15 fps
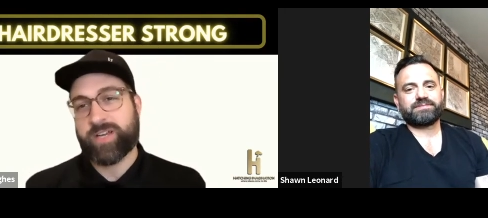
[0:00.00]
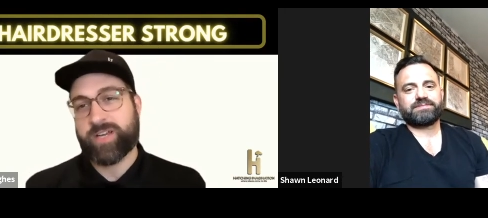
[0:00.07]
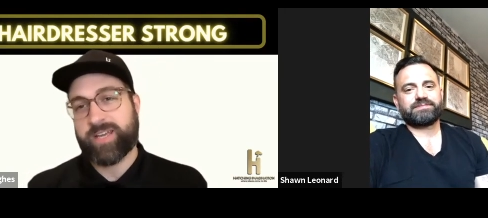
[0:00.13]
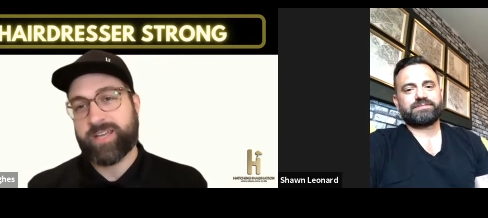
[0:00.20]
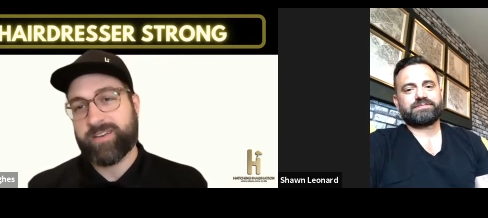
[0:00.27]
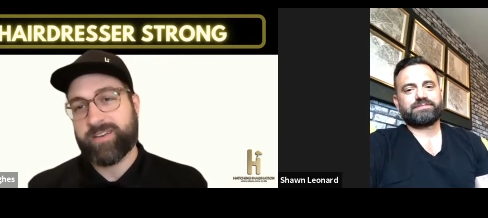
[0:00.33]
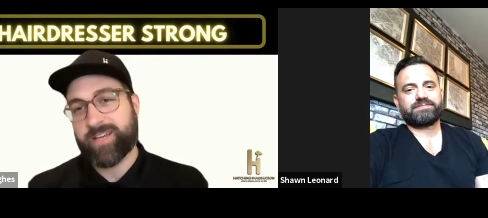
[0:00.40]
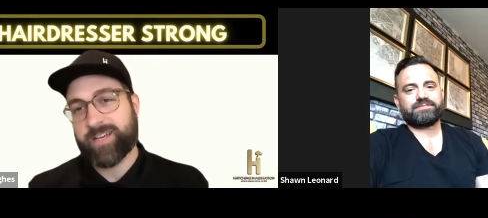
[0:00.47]

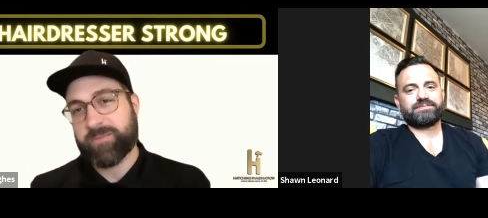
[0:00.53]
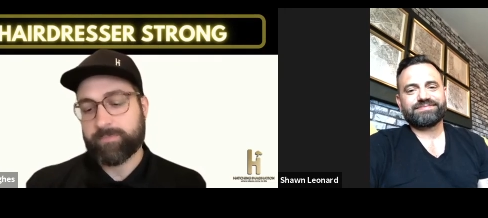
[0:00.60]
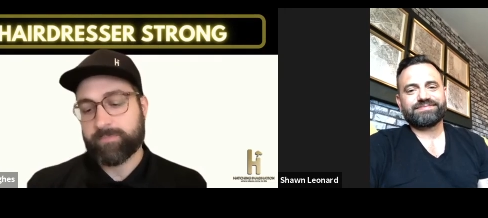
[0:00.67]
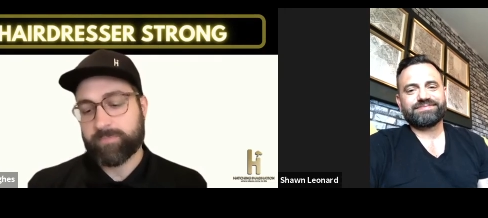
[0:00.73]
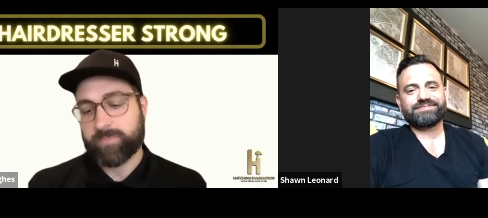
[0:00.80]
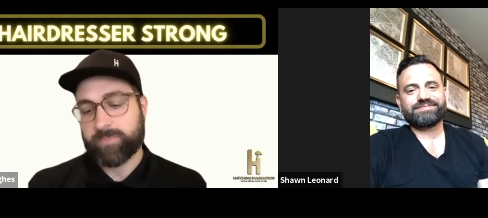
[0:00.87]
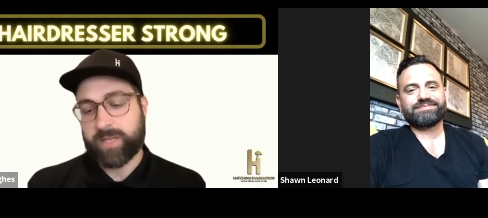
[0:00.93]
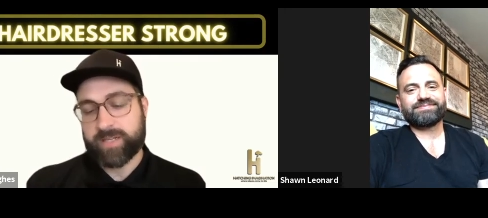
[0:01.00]
Speaker 1: And um,
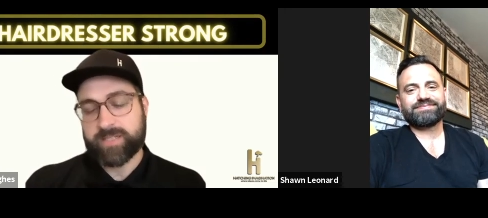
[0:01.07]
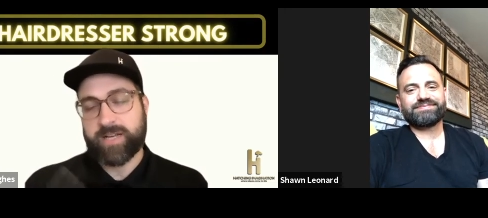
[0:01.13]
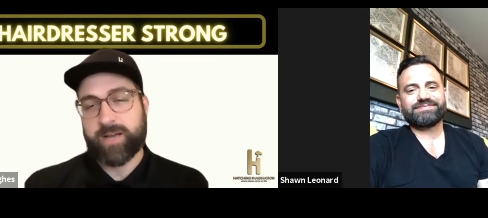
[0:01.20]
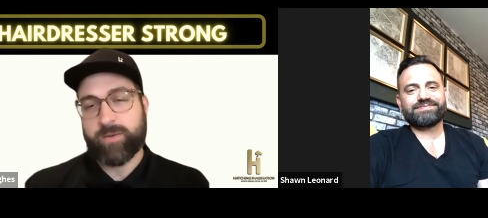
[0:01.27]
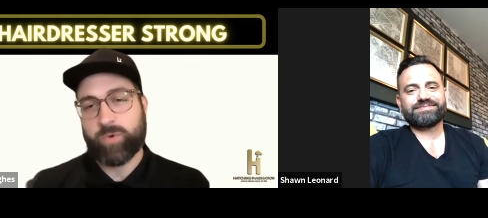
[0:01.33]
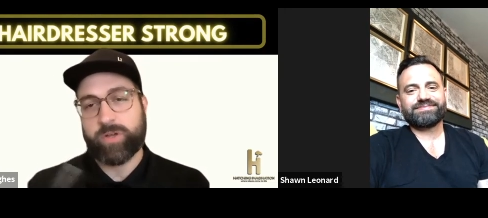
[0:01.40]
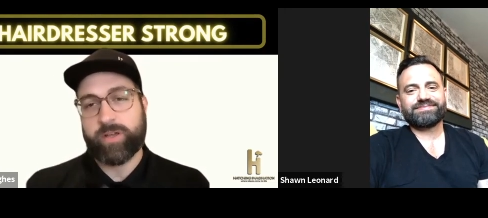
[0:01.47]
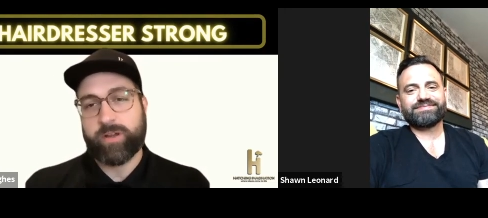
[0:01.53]
next
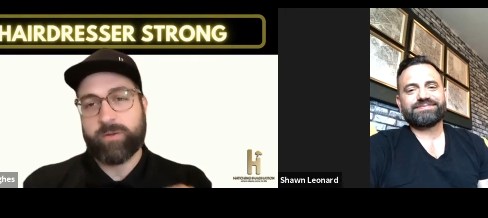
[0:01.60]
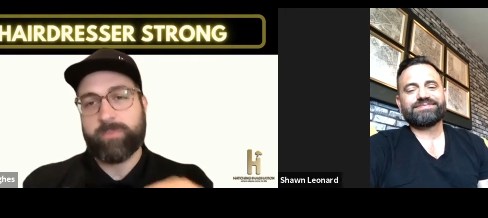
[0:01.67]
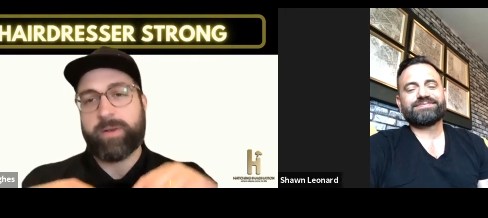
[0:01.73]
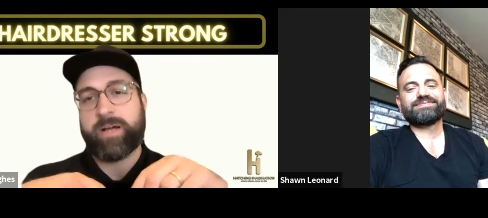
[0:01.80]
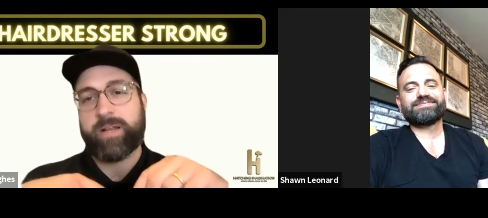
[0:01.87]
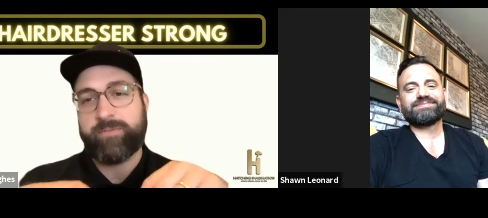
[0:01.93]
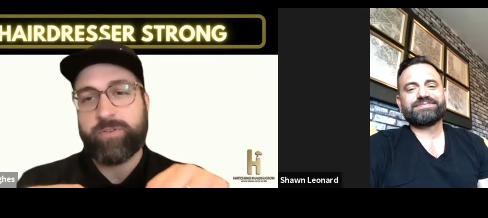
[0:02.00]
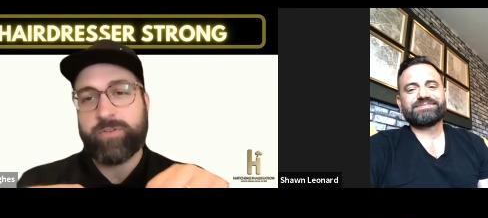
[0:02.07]
time we'll hear
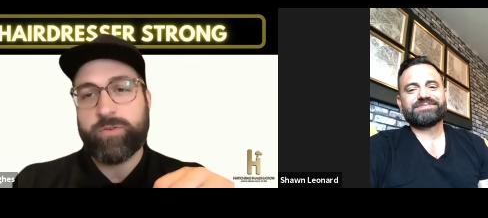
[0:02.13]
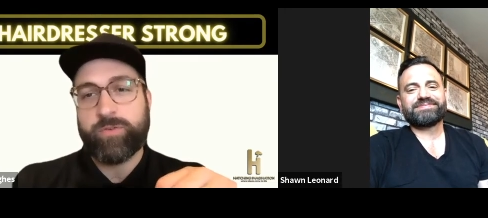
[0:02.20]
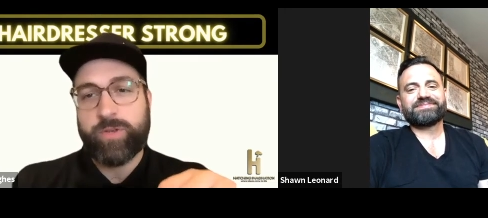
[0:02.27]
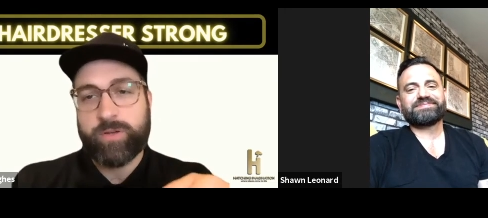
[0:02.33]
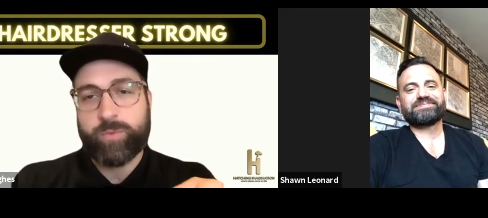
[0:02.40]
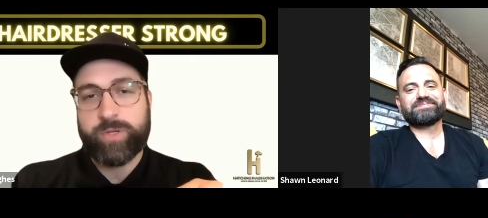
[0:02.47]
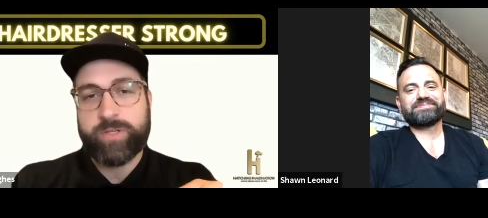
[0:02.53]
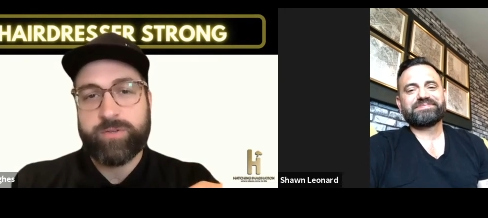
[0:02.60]
about if you
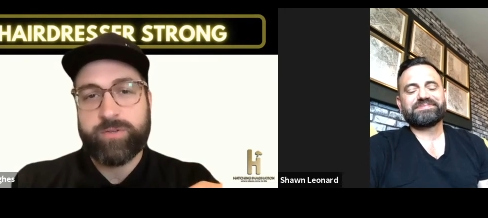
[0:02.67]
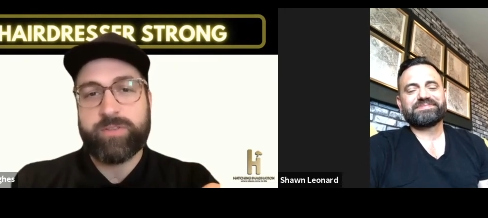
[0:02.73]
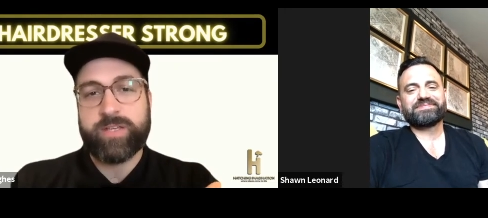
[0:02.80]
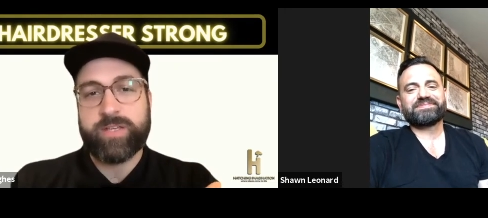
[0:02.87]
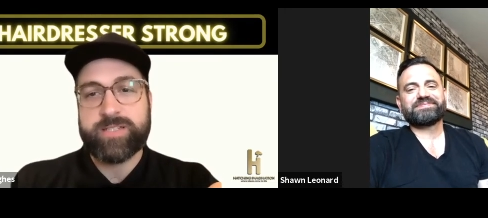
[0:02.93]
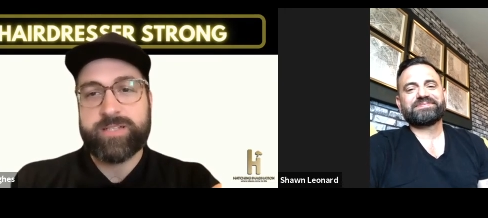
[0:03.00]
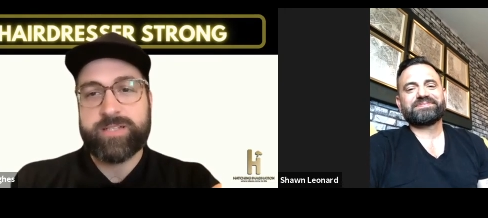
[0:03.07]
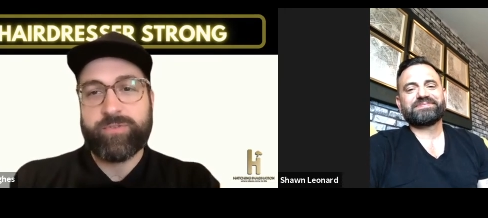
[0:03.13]
d- would do
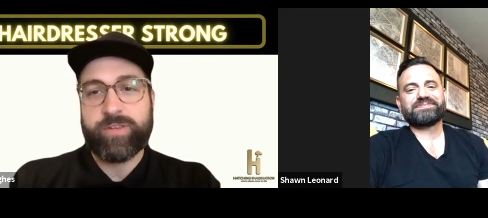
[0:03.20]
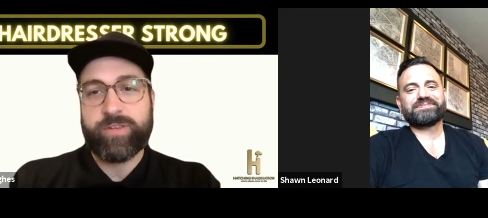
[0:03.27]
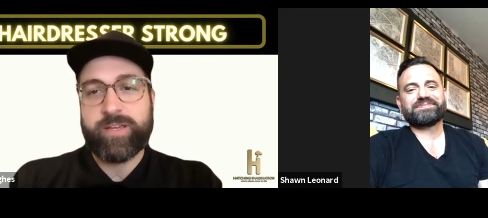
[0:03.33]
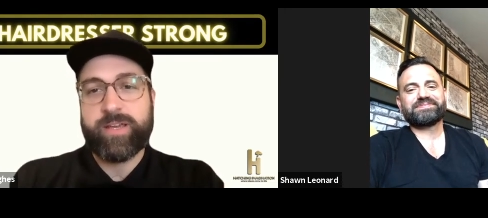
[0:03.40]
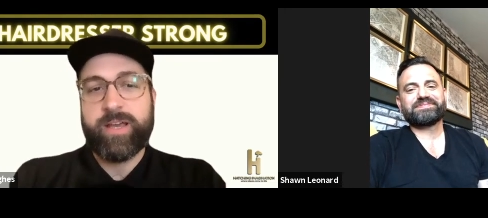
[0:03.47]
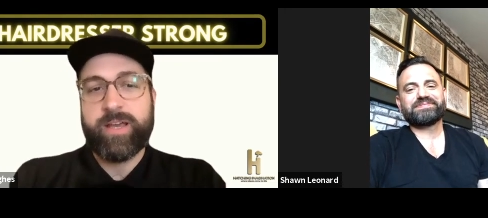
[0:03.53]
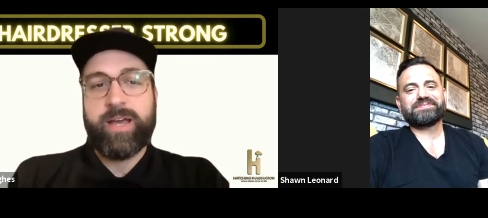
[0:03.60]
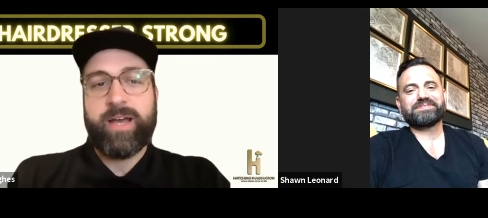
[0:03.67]
things
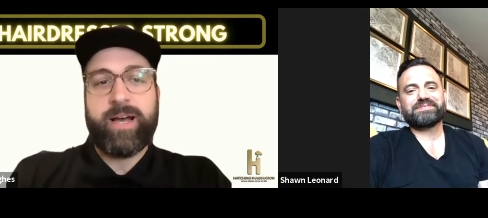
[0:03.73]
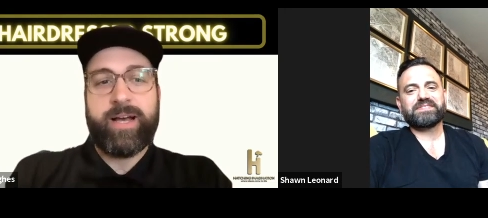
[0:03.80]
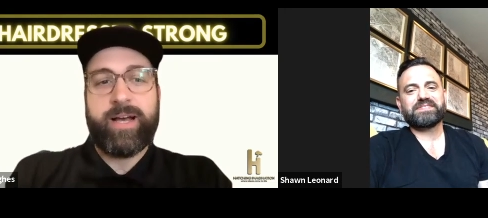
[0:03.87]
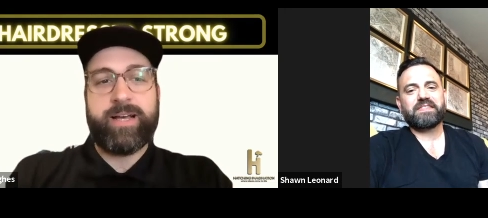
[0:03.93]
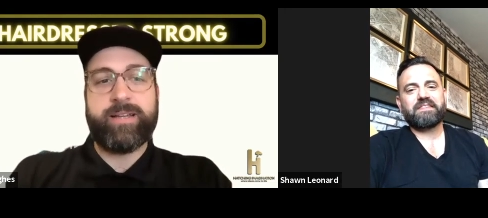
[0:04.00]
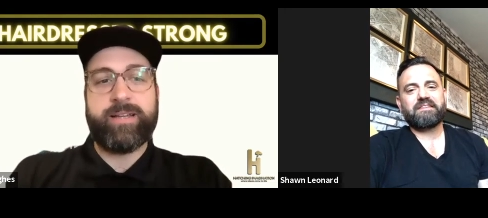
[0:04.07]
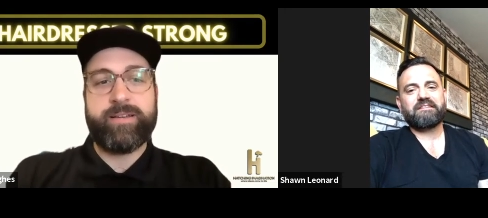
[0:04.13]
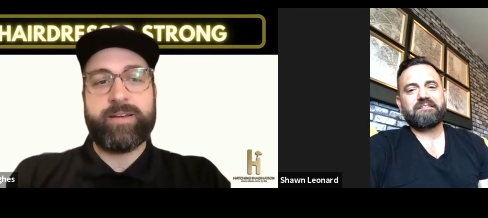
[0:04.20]
differently
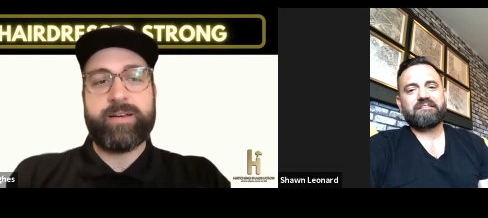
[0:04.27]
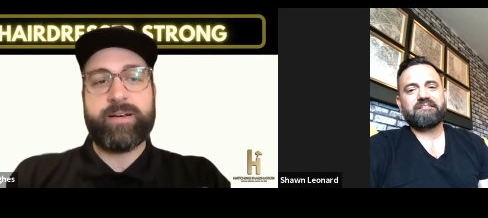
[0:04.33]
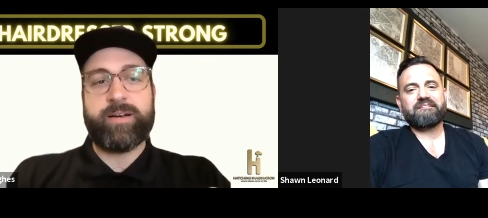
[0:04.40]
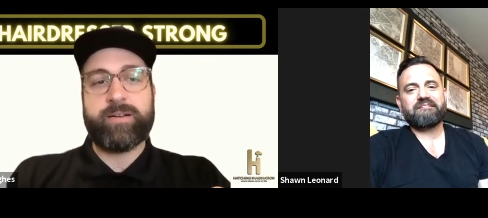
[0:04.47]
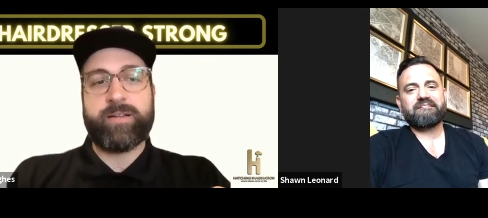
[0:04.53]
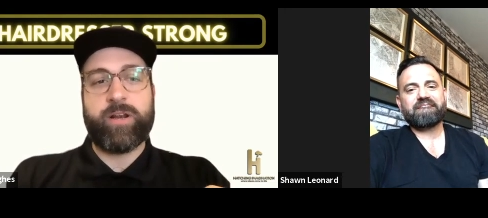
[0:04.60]
and, uh,